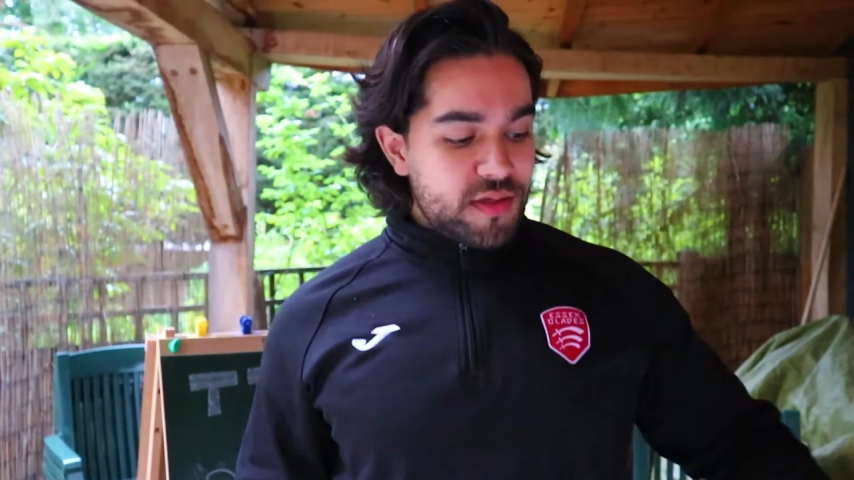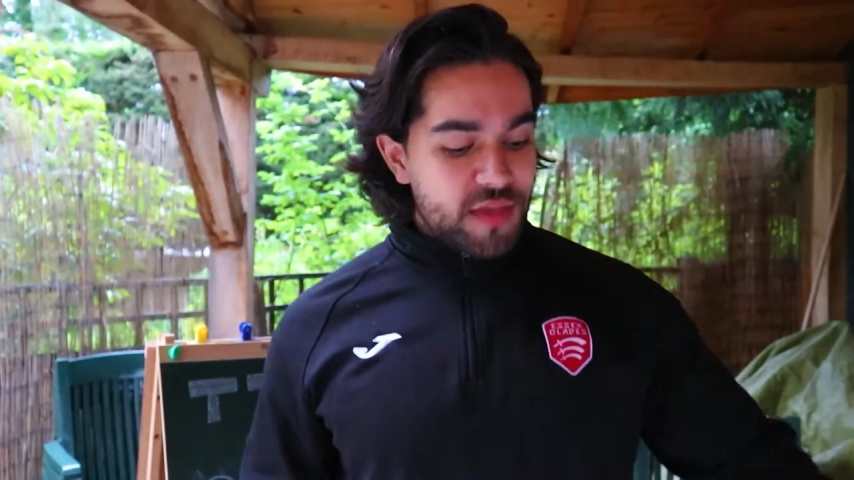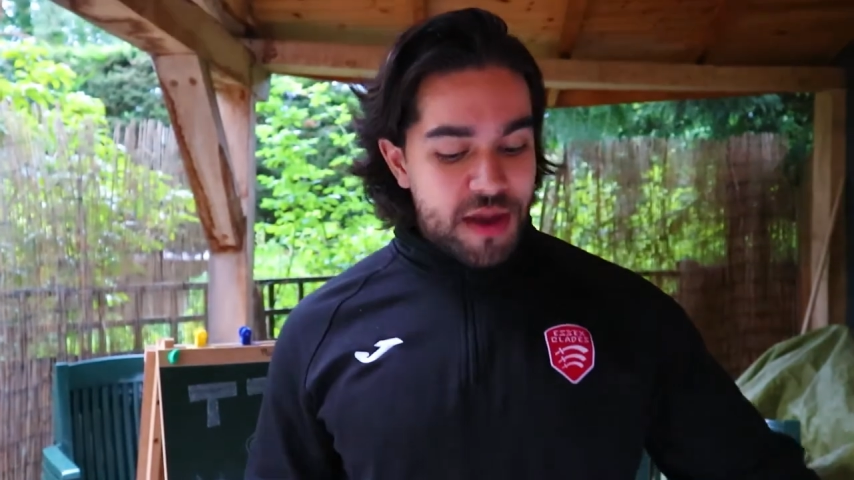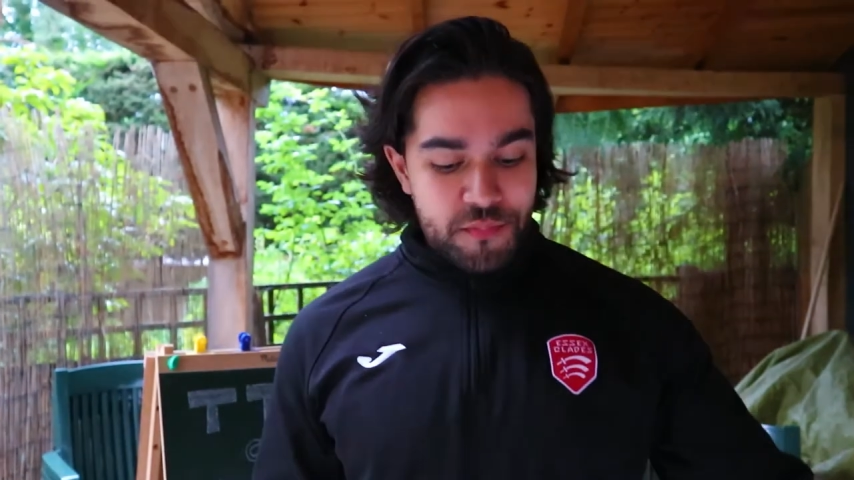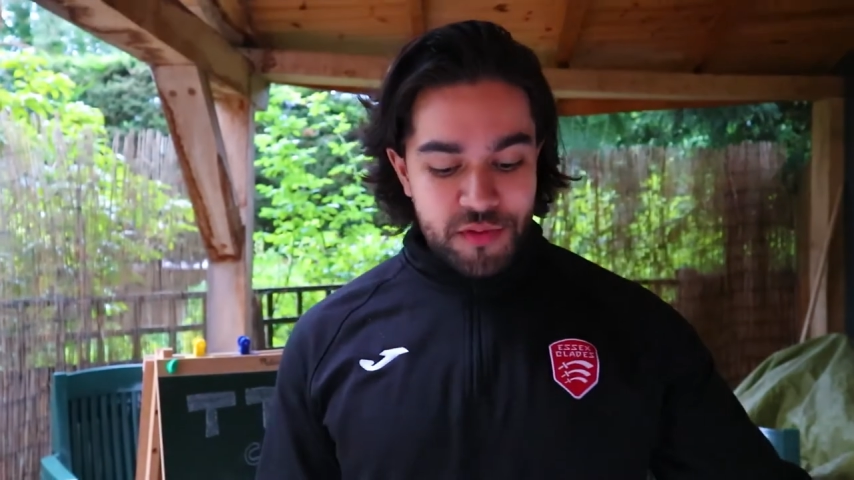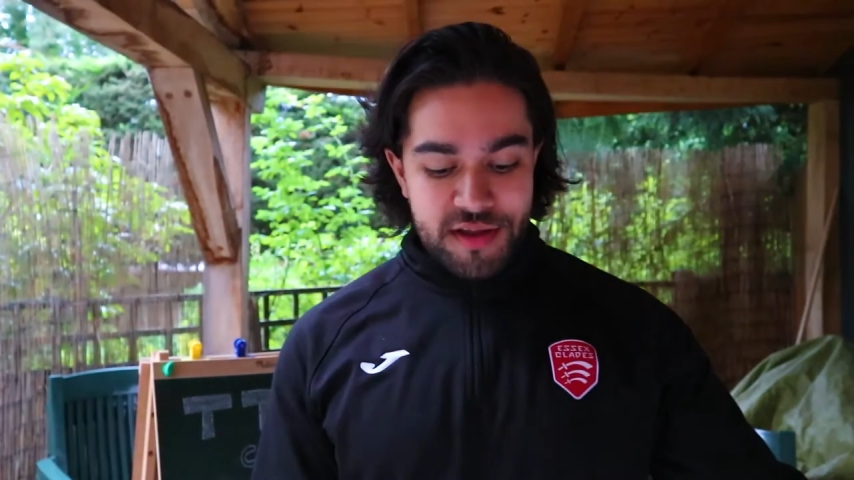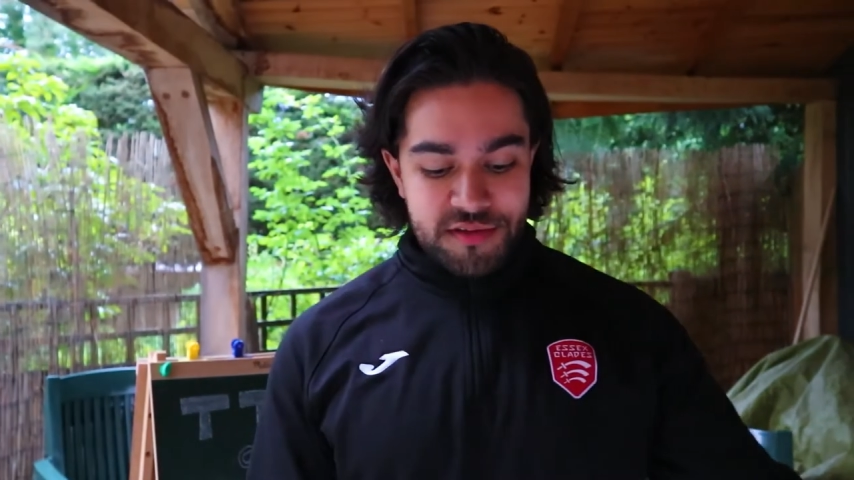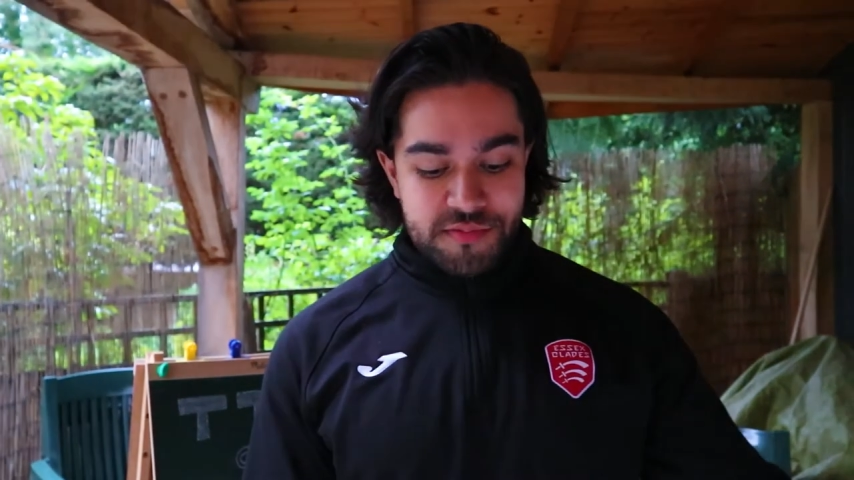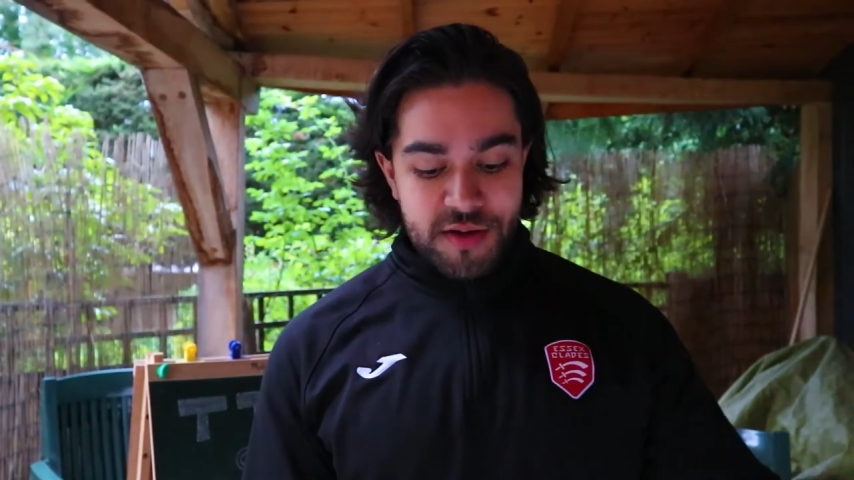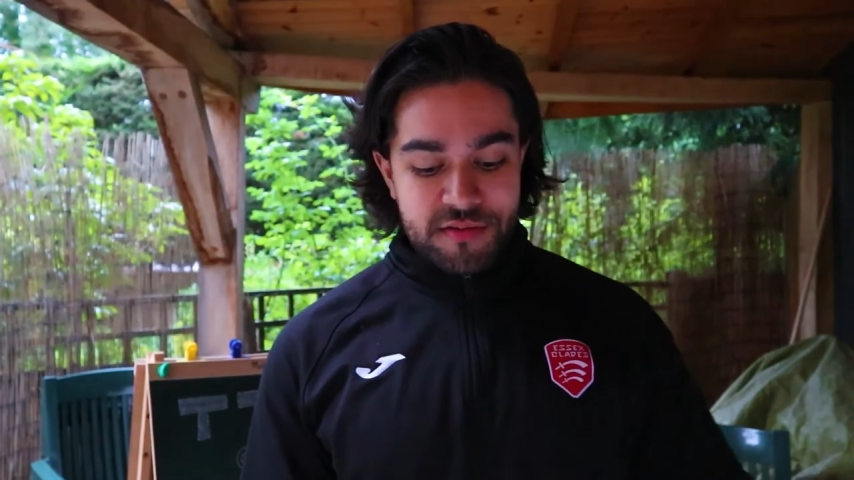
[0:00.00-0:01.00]
That bread
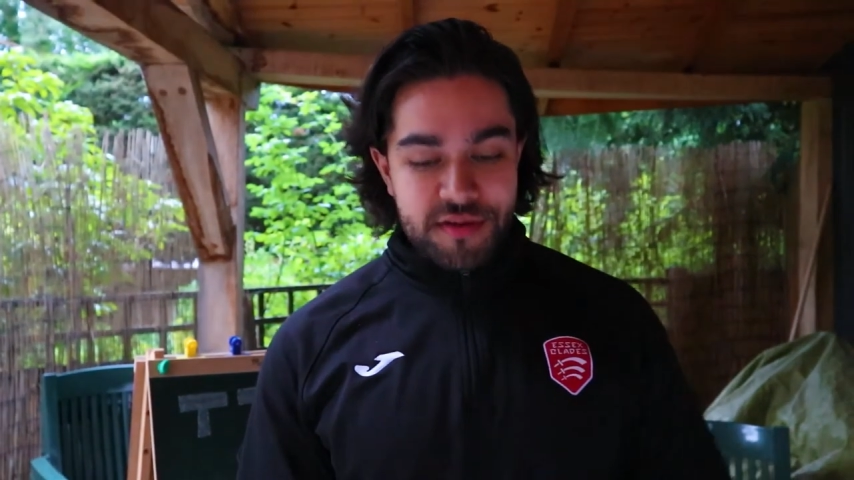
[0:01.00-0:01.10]
as well,